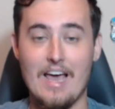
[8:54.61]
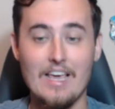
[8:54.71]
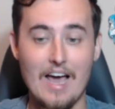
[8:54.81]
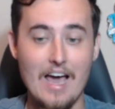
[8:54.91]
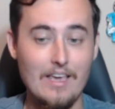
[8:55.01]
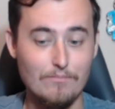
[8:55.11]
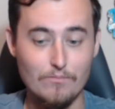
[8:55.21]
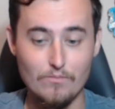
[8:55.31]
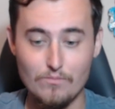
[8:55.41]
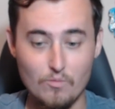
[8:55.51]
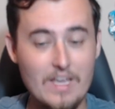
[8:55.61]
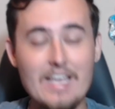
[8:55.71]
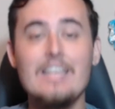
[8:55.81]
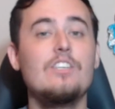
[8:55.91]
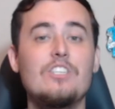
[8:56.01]
I, I went
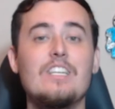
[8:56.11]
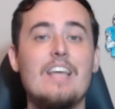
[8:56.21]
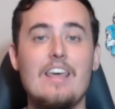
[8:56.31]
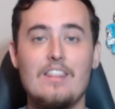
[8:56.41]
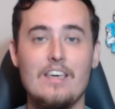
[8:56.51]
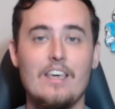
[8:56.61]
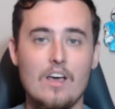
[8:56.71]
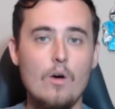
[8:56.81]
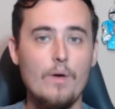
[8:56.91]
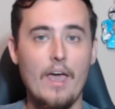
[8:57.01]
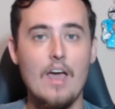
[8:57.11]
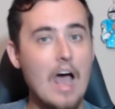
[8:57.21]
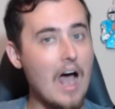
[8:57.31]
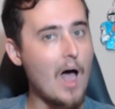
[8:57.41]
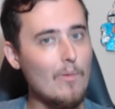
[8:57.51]
into today thinking, okay,
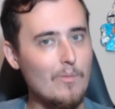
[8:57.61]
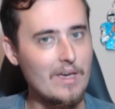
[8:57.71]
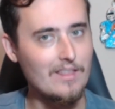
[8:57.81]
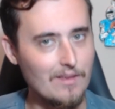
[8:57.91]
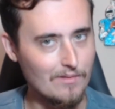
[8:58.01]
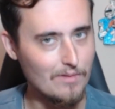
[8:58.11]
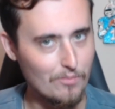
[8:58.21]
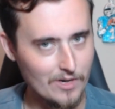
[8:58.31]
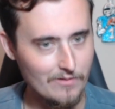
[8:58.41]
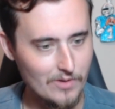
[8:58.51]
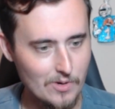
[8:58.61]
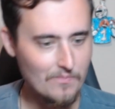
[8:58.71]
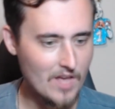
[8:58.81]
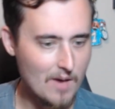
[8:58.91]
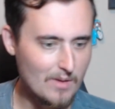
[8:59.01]
I'm gonna make the, the preview.
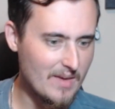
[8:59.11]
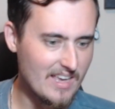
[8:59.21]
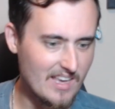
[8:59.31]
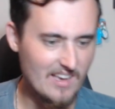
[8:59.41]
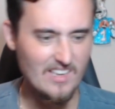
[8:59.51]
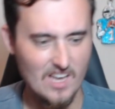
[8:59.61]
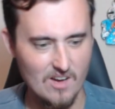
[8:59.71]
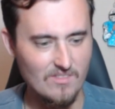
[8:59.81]
I'm gonna make it, you know,